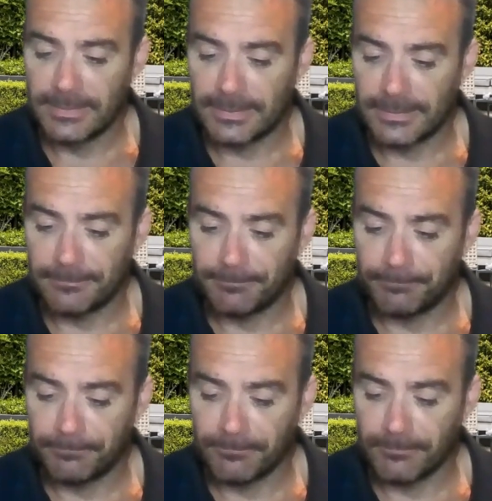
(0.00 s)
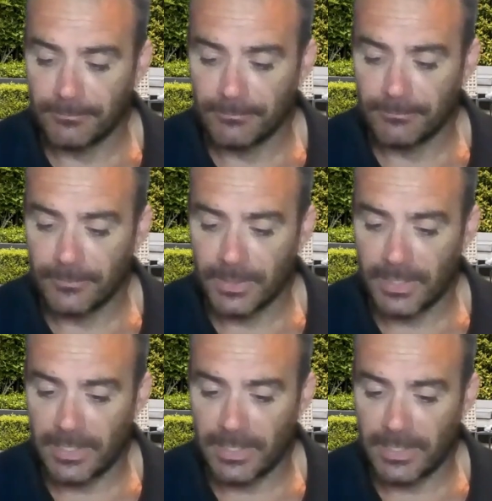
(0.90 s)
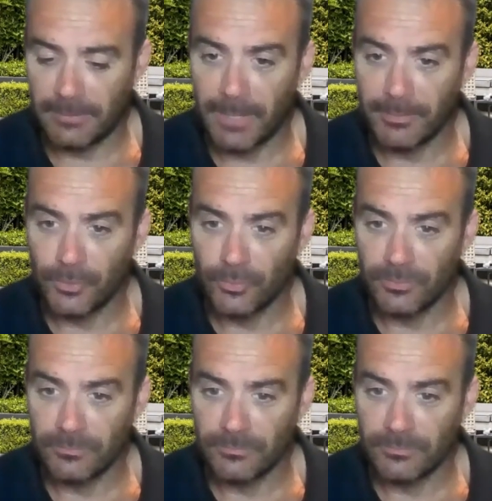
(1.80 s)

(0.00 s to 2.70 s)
The barbecue